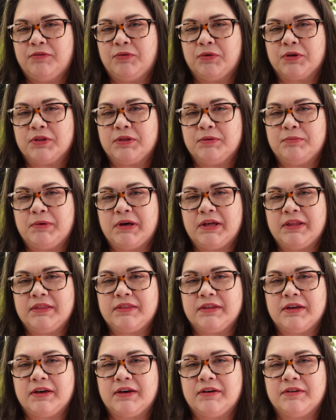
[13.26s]
for the
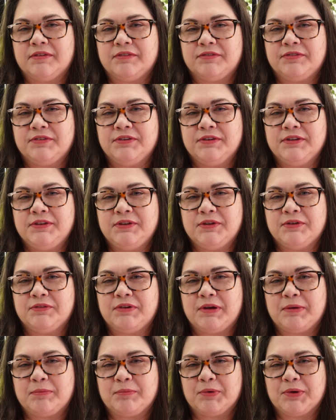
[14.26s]
month of
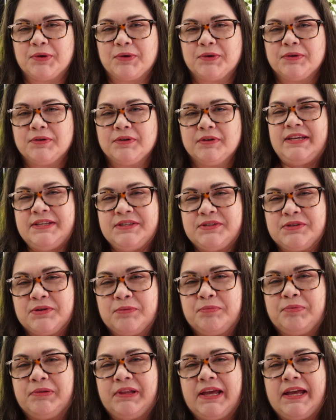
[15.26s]
November. These
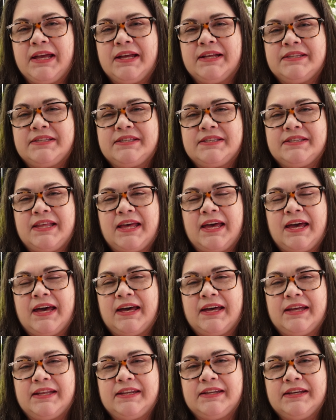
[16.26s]
are plants
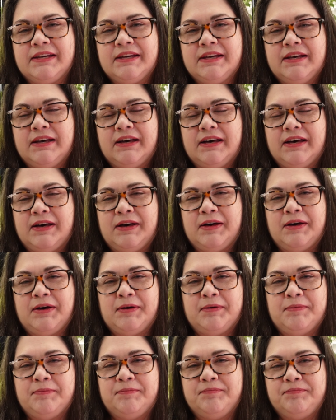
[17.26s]
that
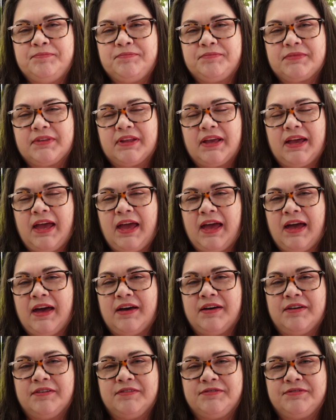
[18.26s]
um,
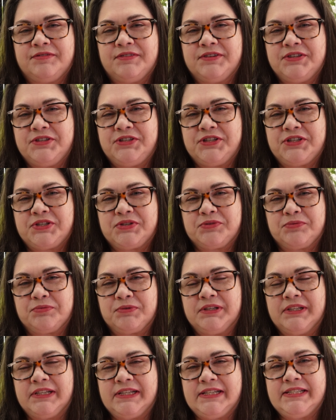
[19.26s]
have just
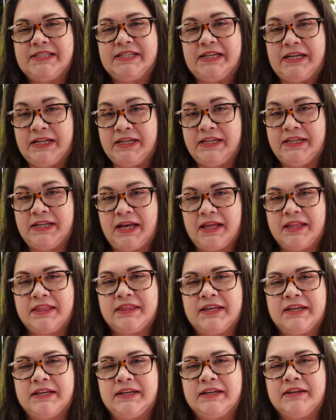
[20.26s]
really done
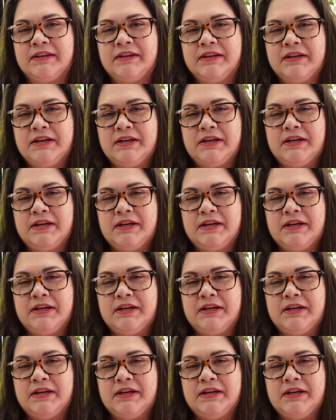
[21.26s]
nothing